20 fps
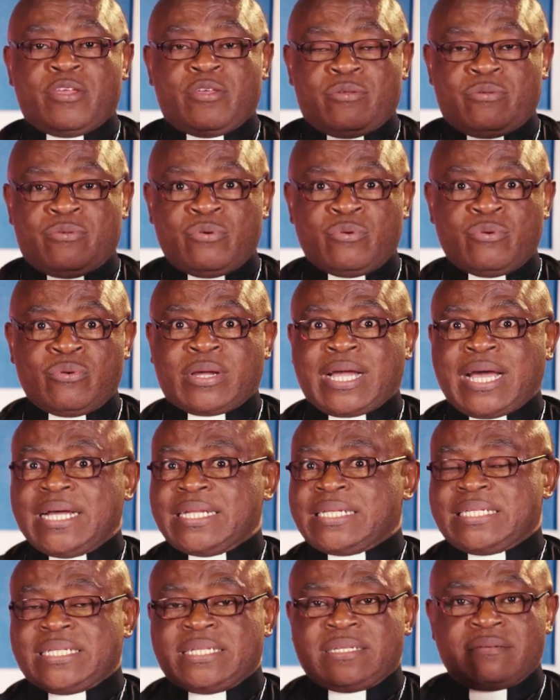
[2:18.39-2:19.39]
you look
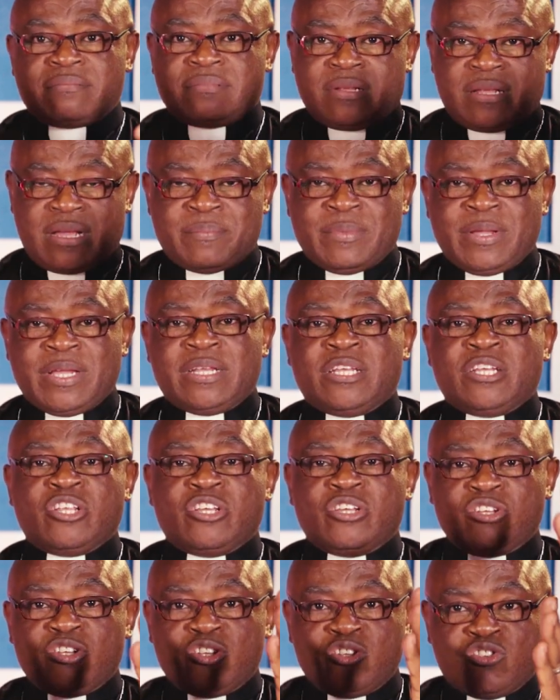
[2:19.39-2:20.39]
at,
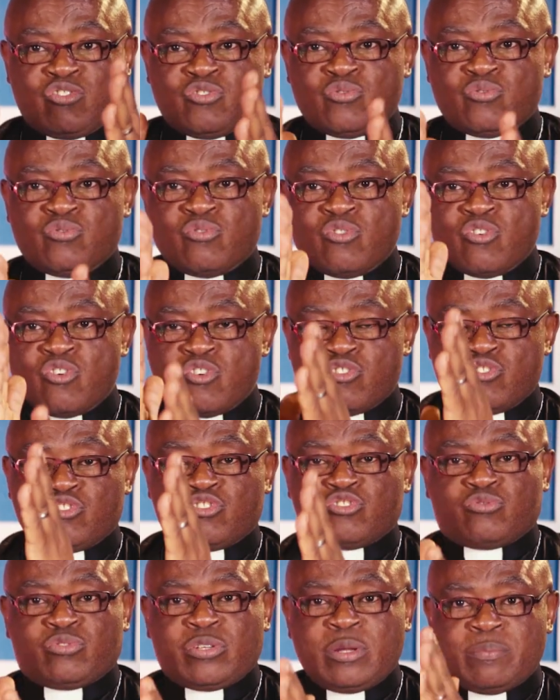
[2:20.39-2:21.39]
you
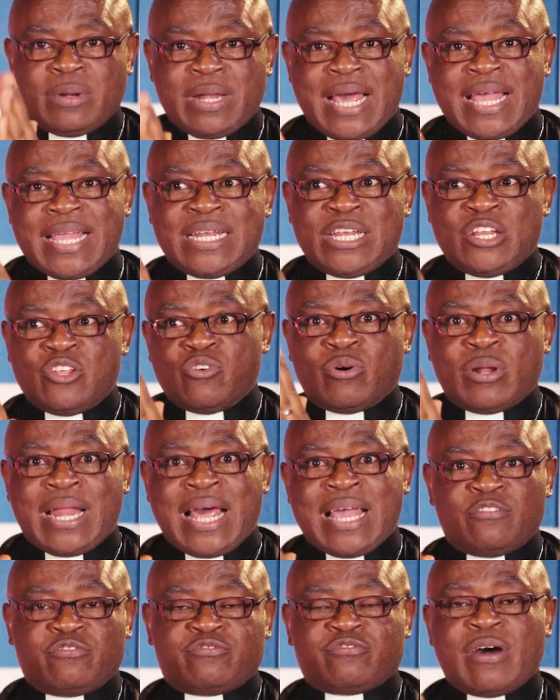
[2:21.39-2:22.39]
streamline your
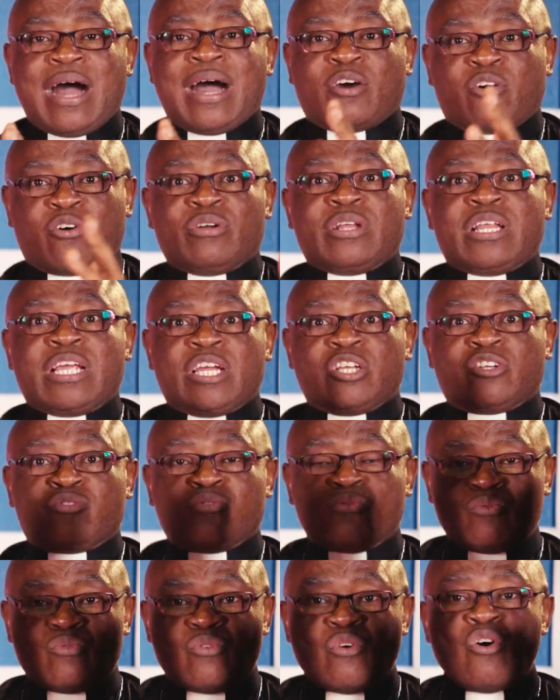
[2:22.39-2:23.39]
life according
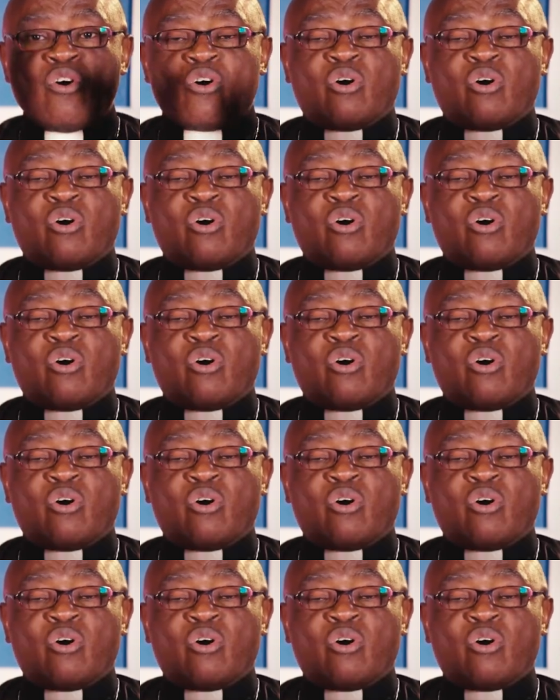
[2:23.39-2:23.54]
to